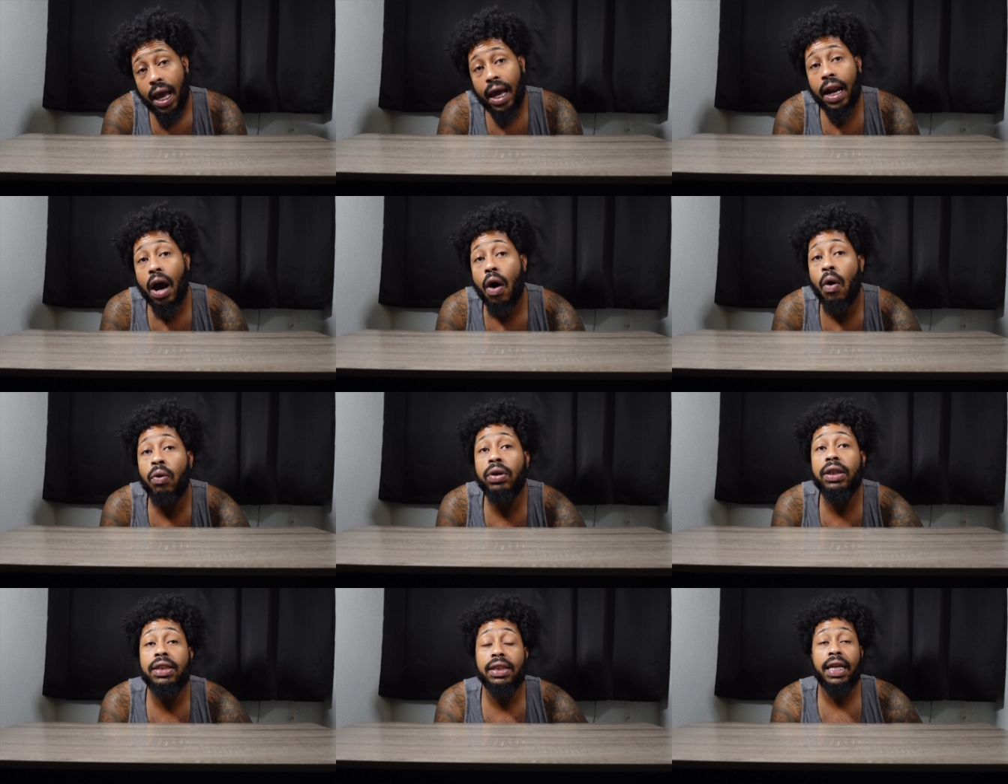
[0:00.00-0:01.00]
and I
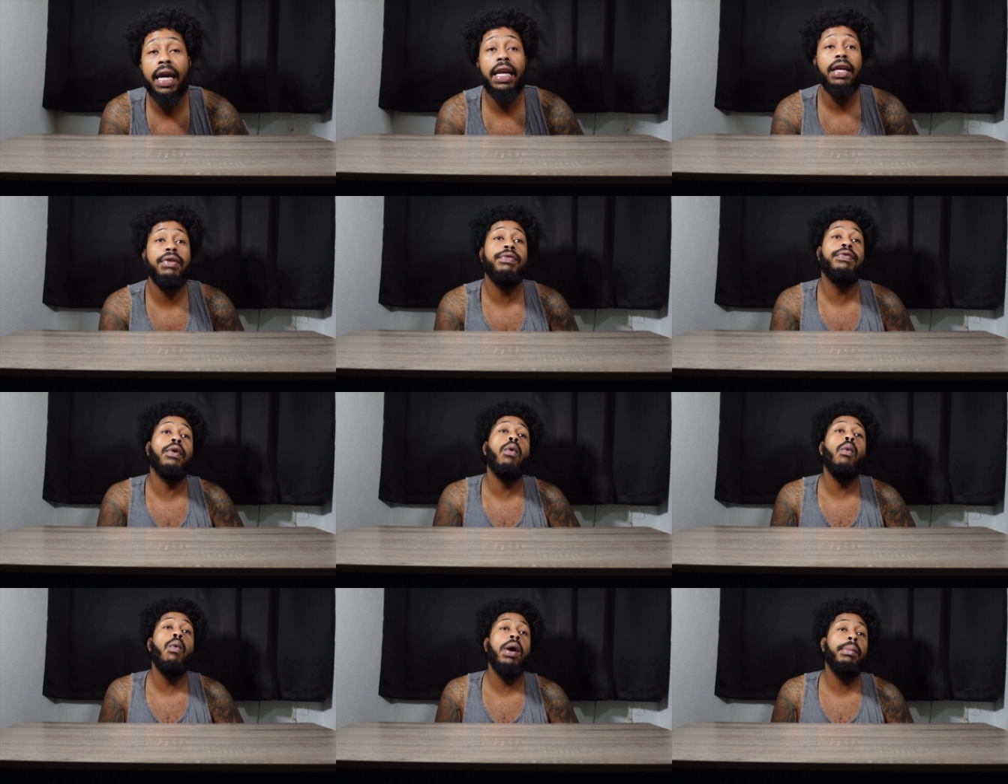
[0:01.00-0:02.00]
only state it for
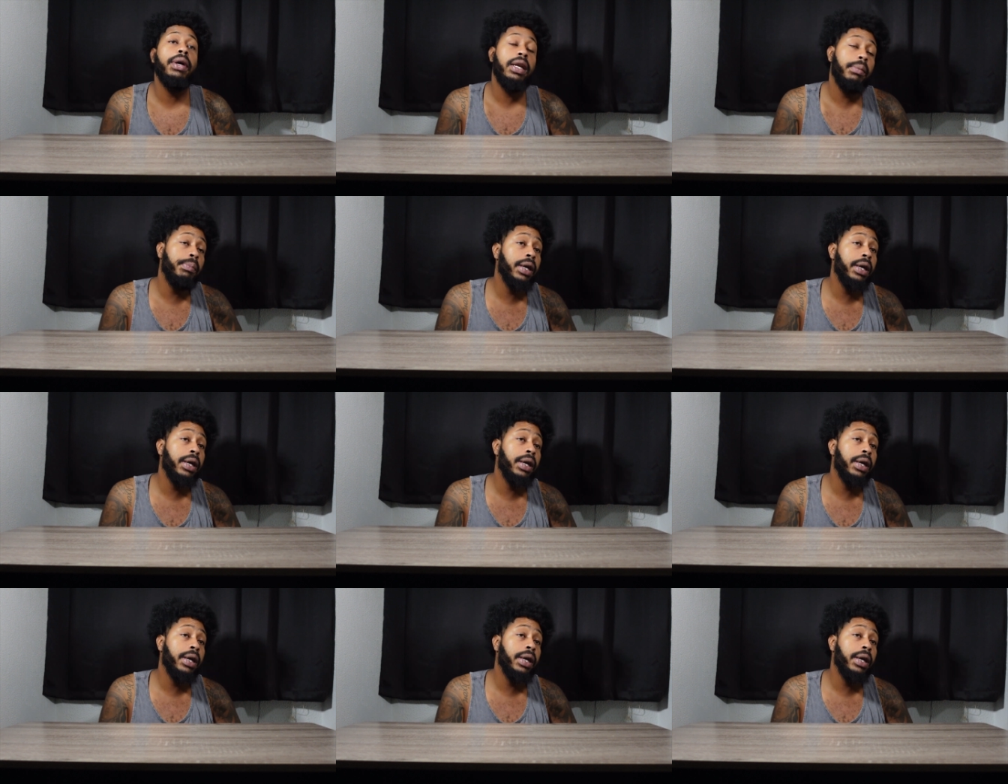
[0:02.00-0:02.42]
women